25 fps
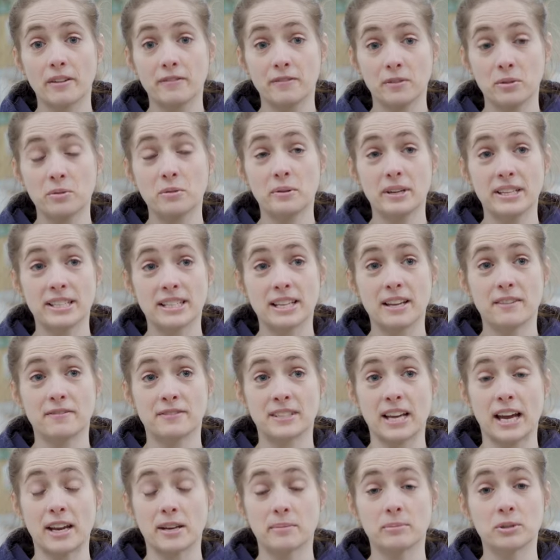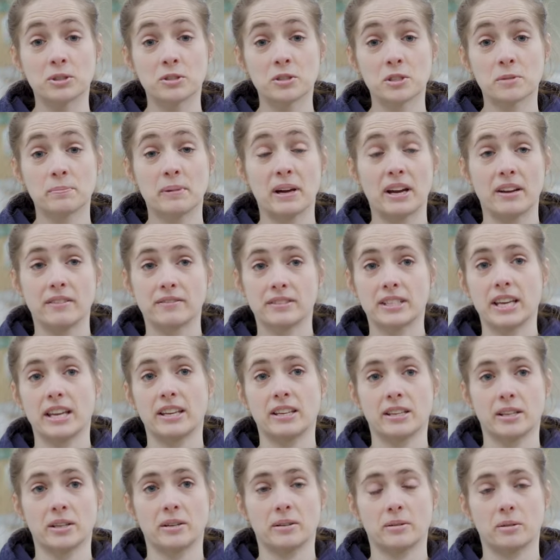I've always loved animals, but I've
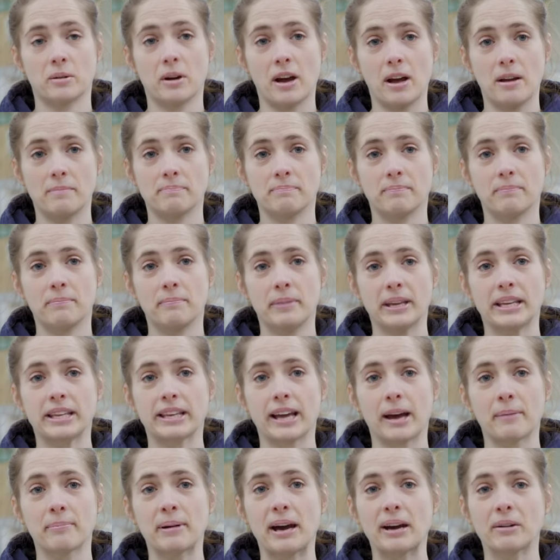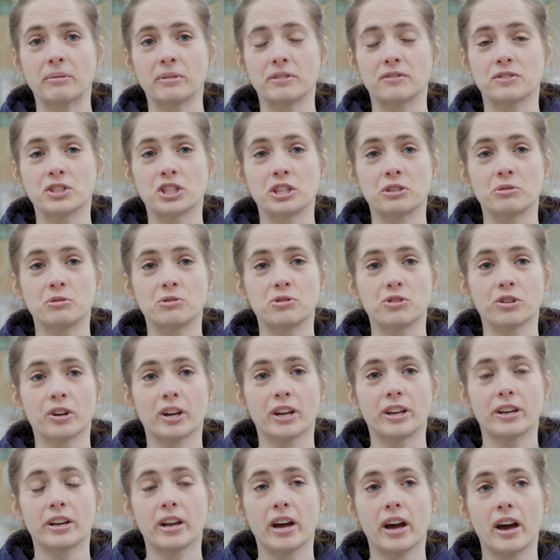taken quite a big gap out with
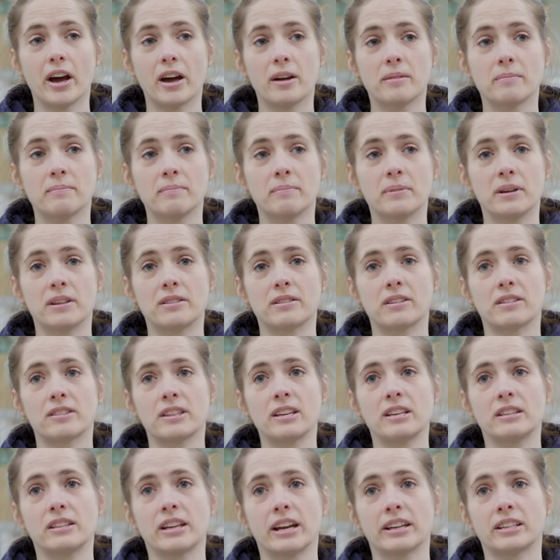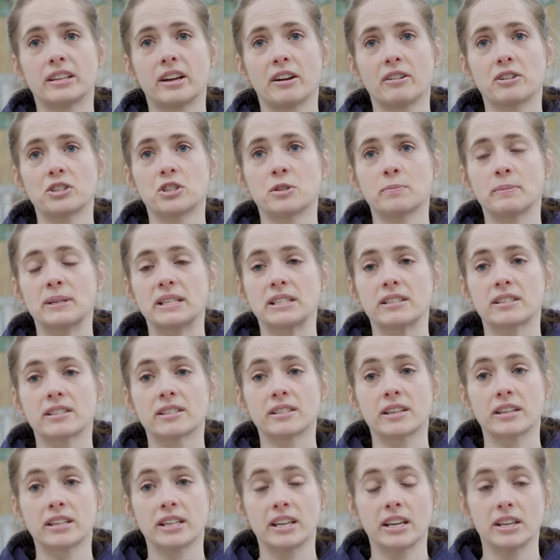children, but the thing that encouraged me to
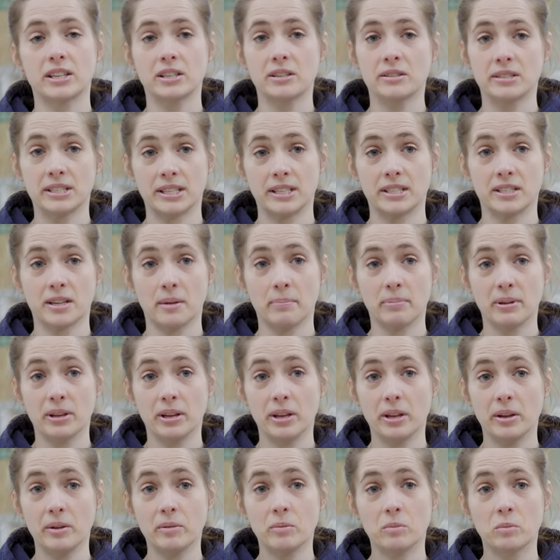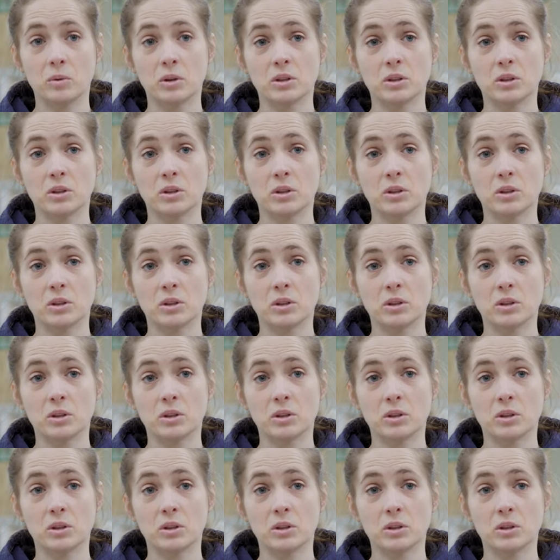study at UCW